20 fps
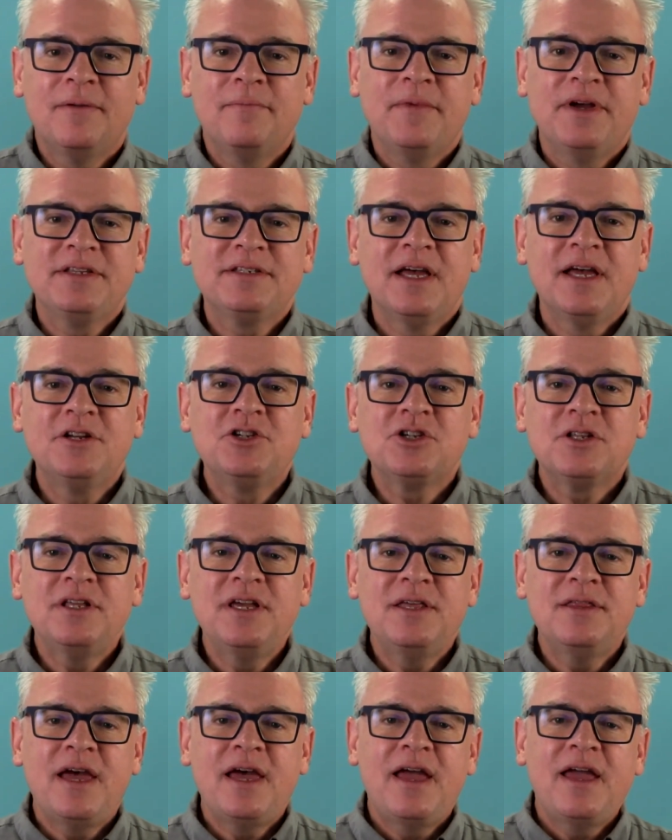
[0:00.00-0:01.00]

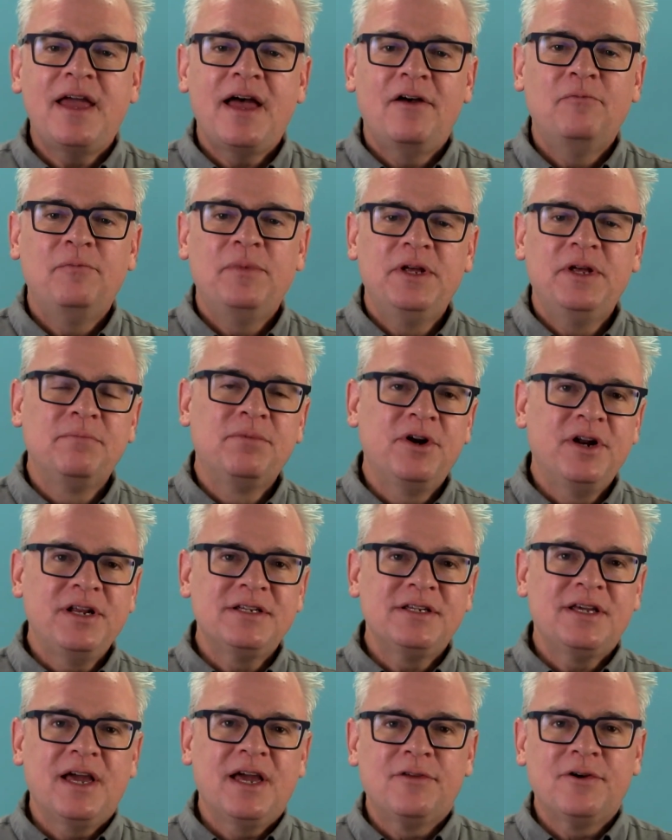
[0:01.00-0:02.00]
Essentially, they have been putting
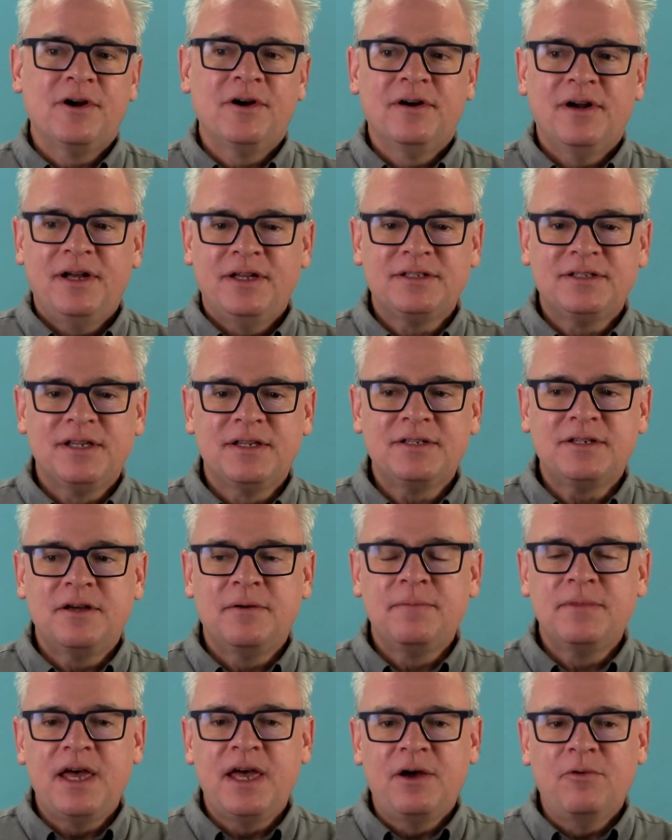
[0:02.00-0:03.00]
together a
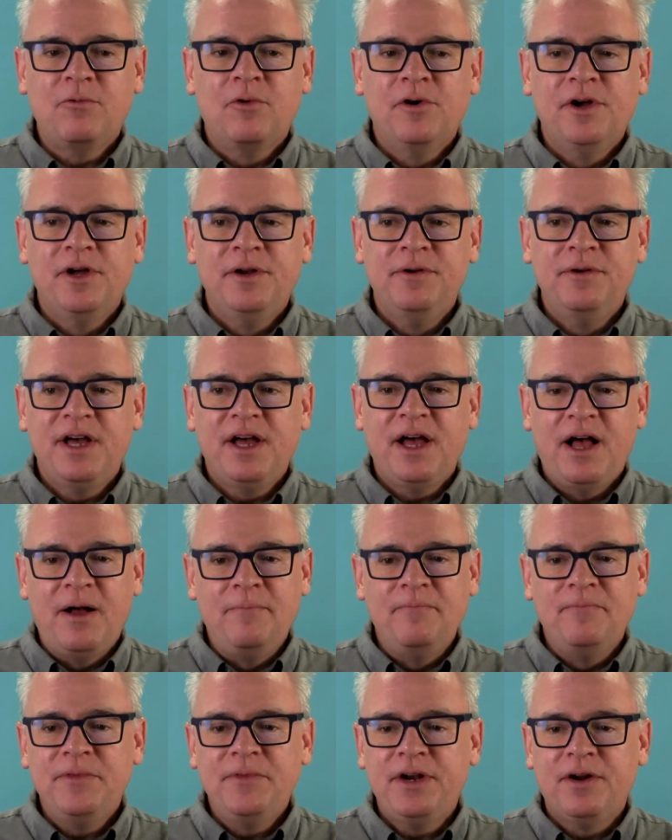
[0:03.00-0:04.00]
system that would,
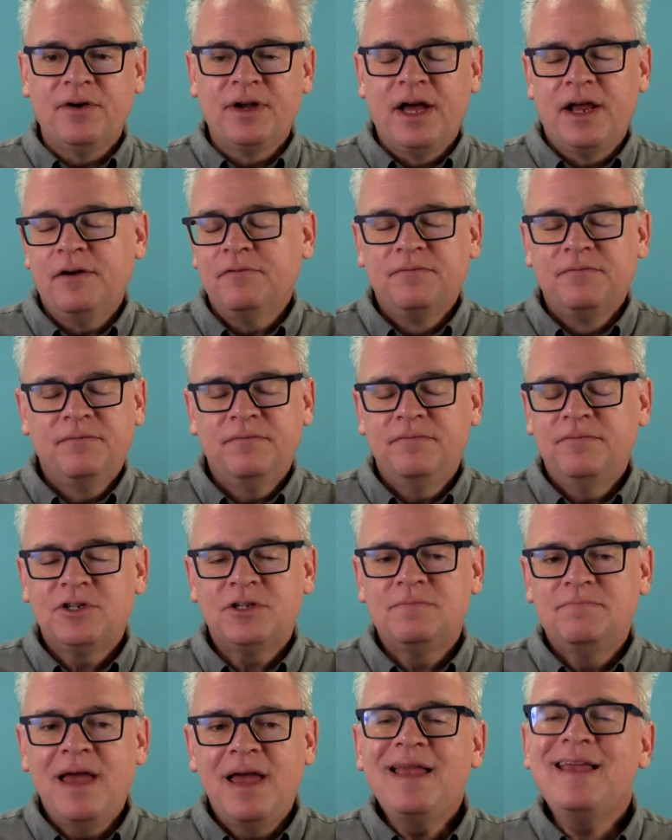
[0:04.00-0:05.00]
kind of
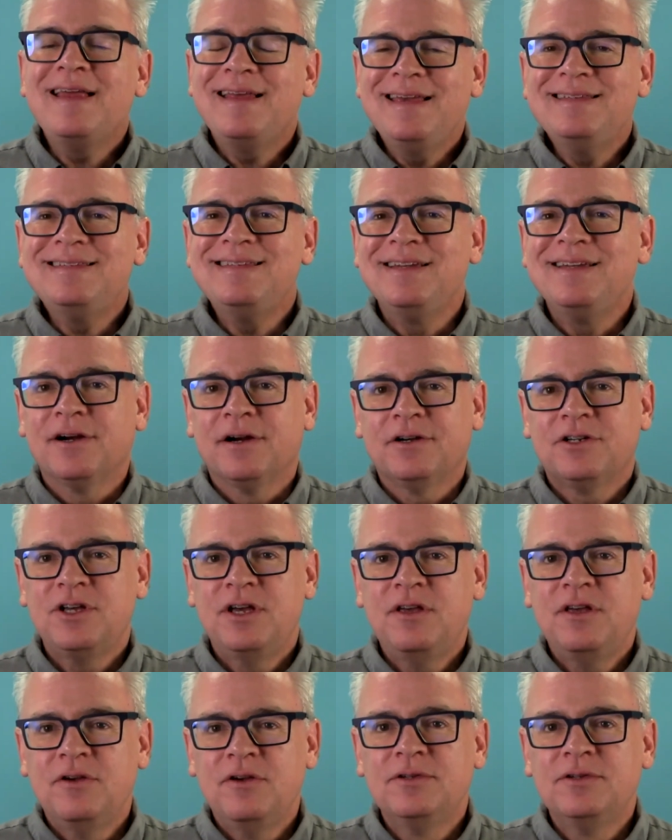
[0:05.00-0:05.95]
just make it easier to use